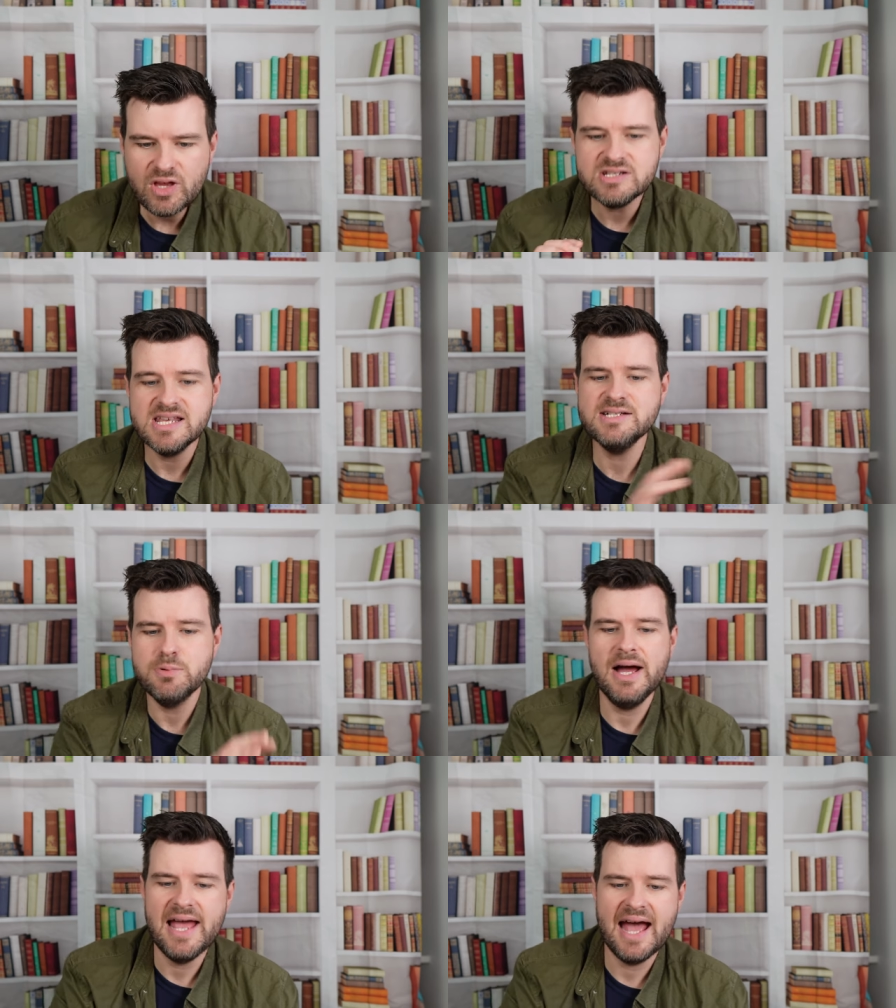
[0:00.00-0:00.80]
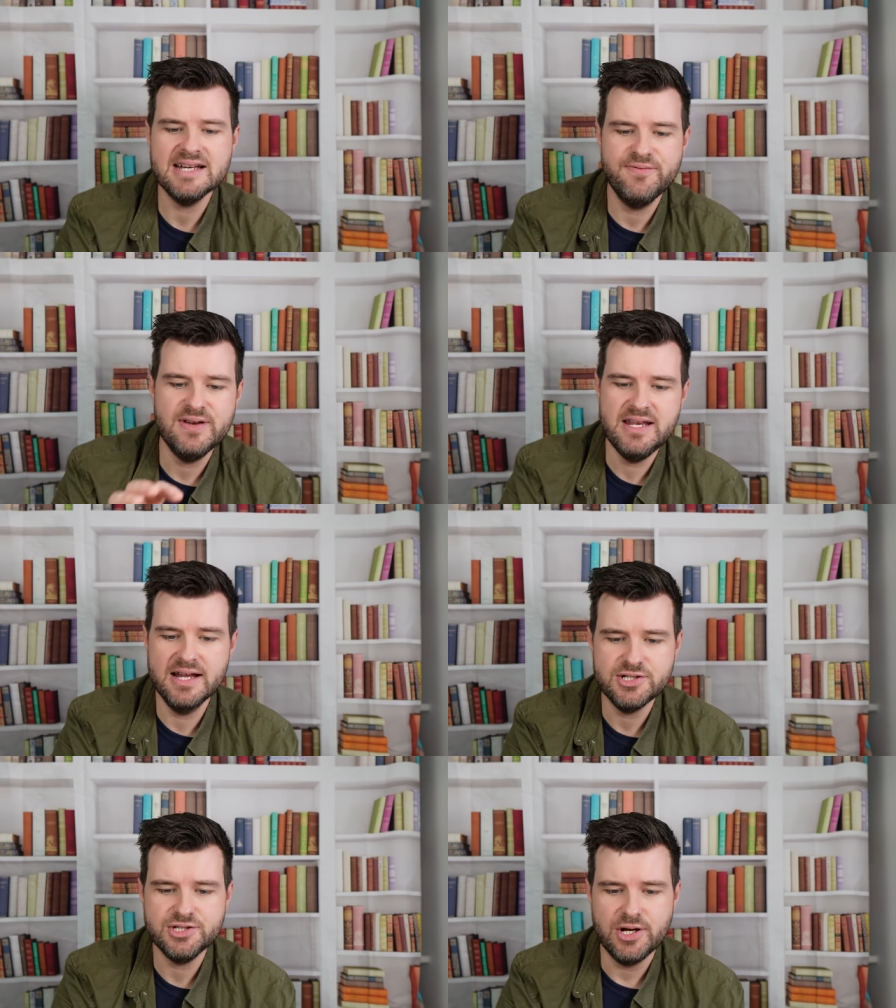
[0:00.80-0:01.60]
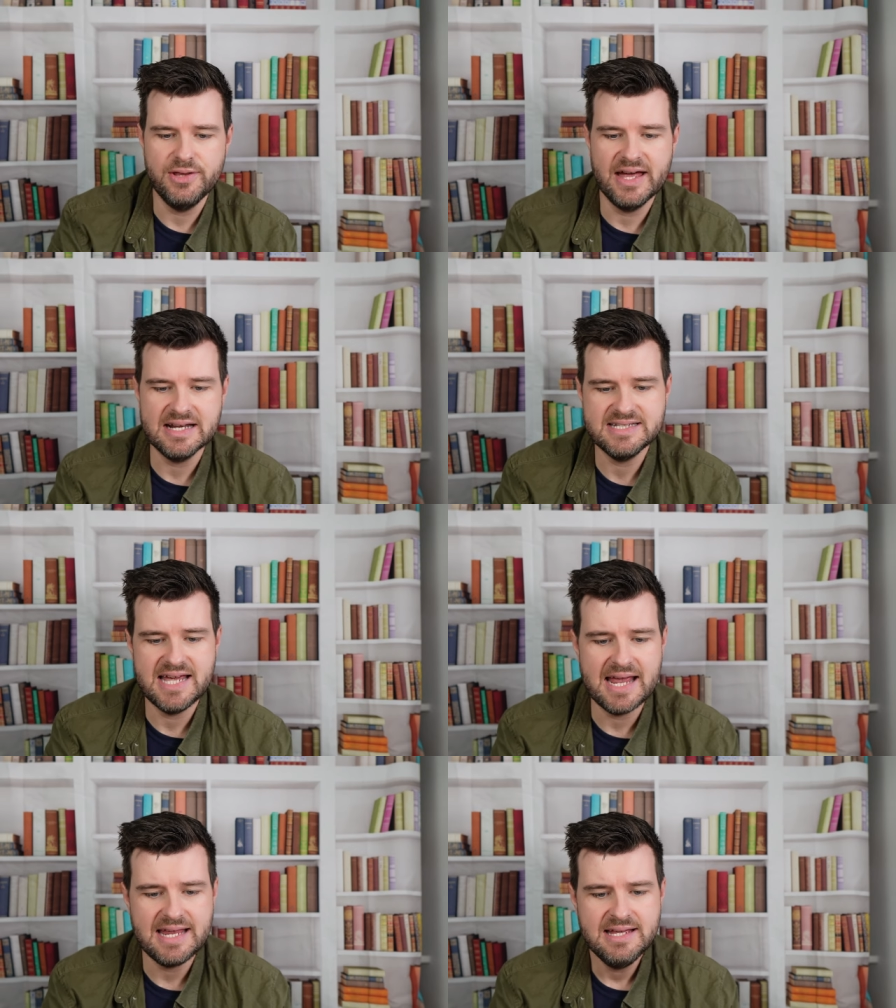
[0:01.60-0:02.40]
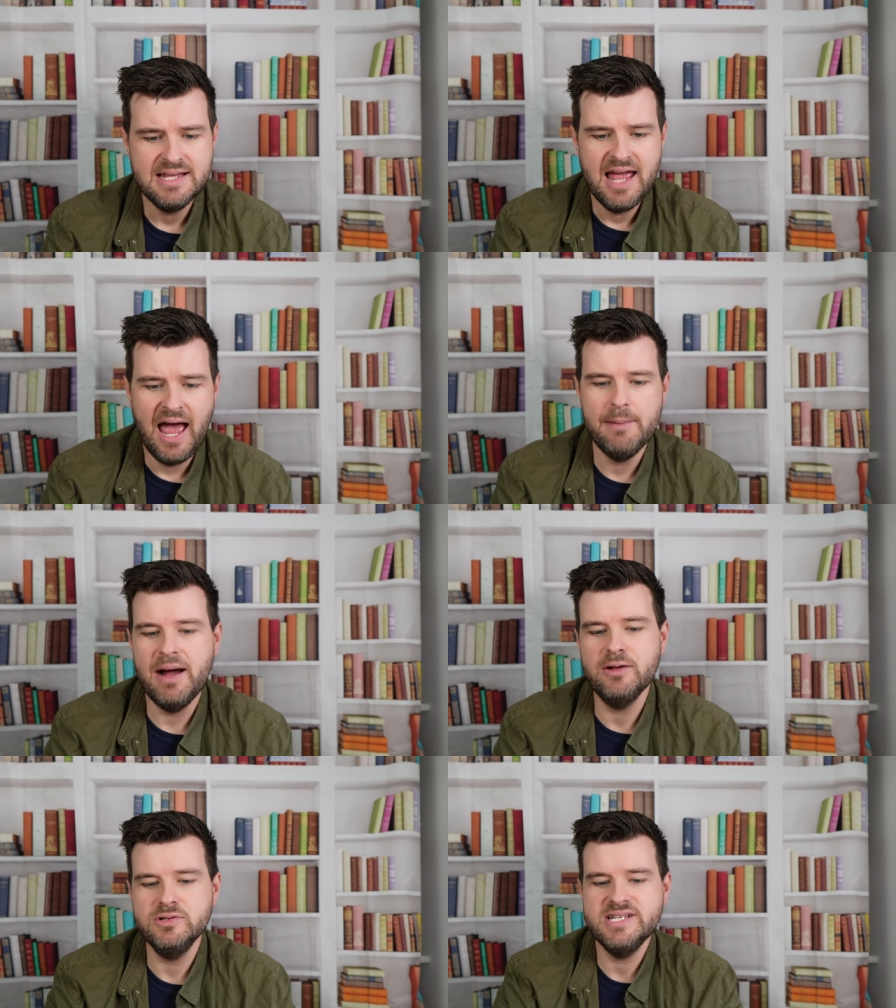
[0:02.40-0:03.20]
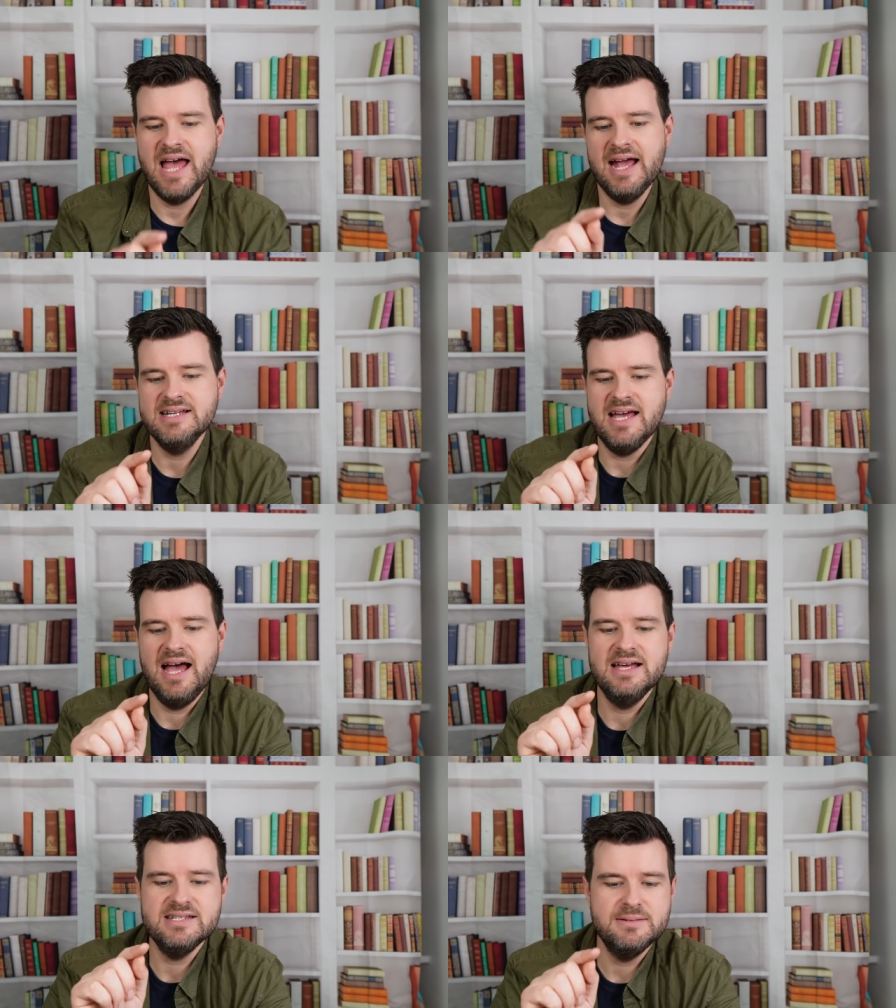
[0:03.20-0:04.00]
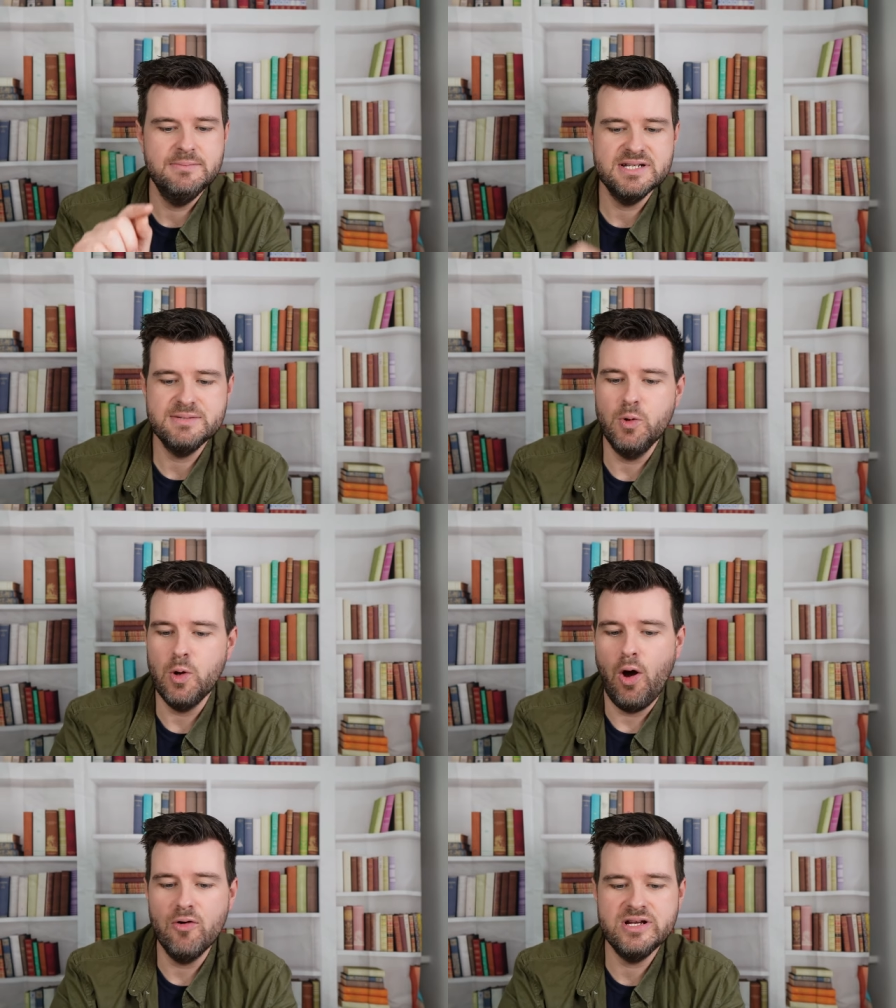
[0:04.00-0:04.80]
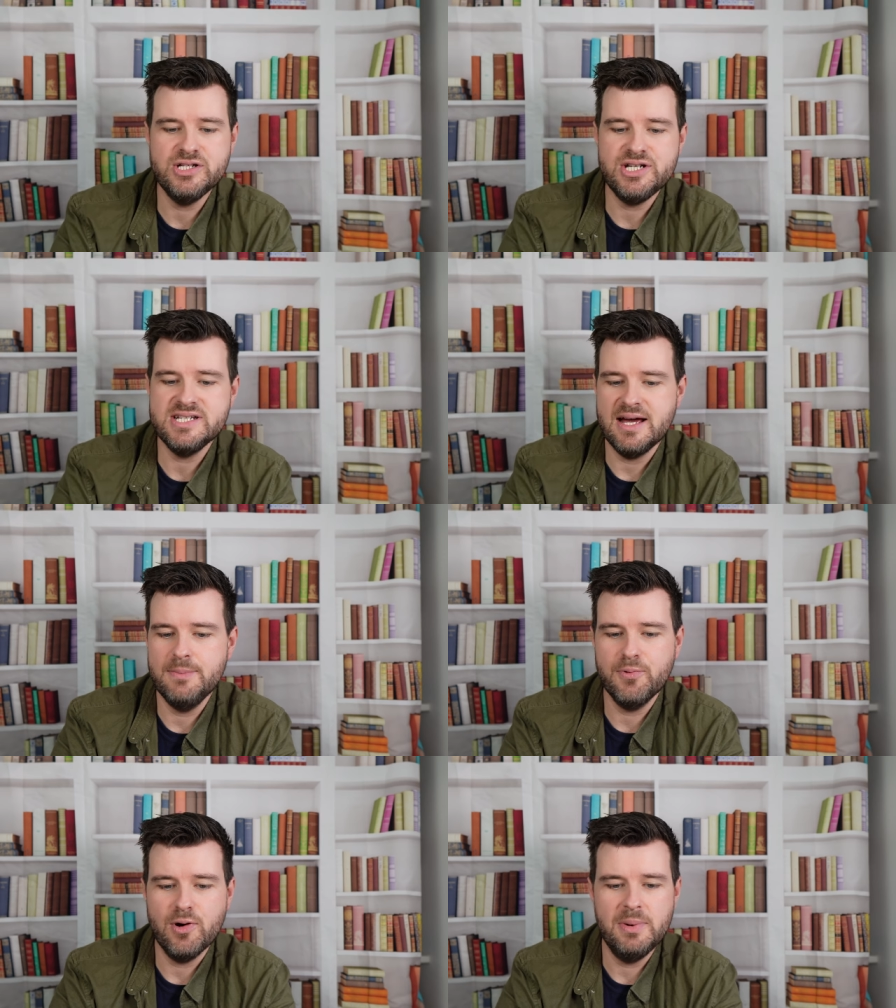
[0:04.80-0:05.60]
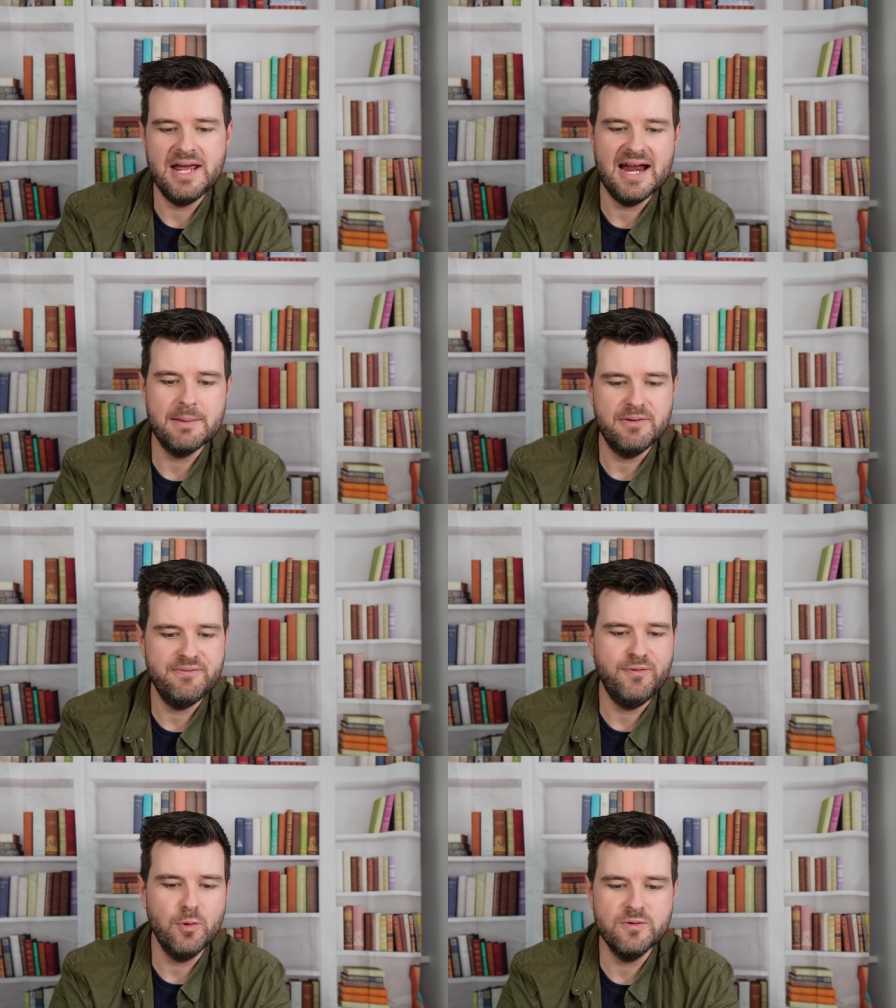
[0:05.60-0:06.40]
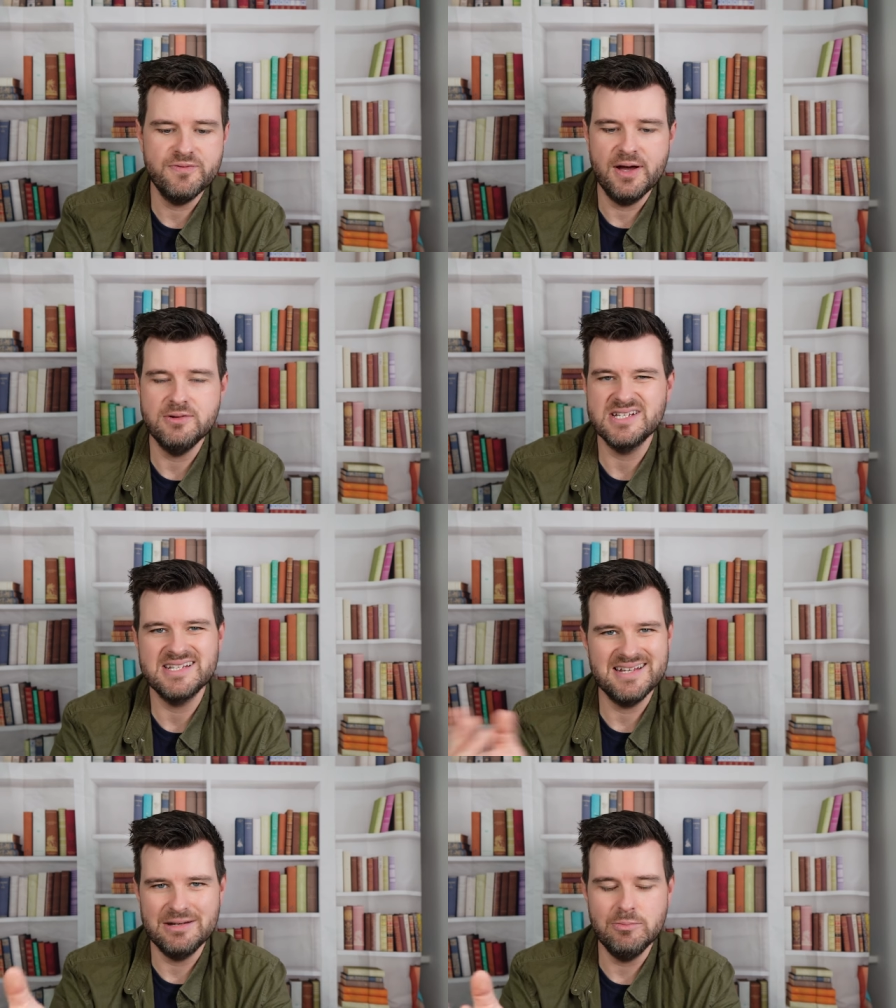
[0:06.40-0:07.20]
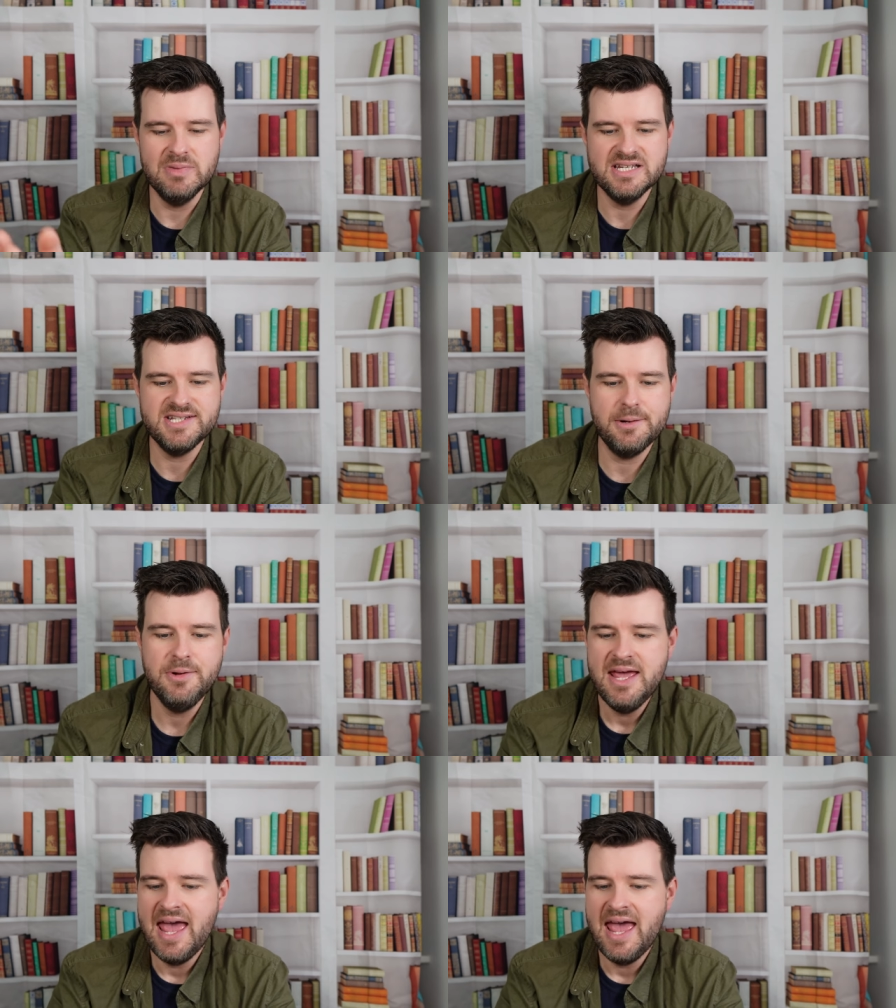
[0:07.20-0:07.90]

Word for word: So that's what I had for lunch on that day. I also had some small oranges. I probably had about 4 of those because I normally do.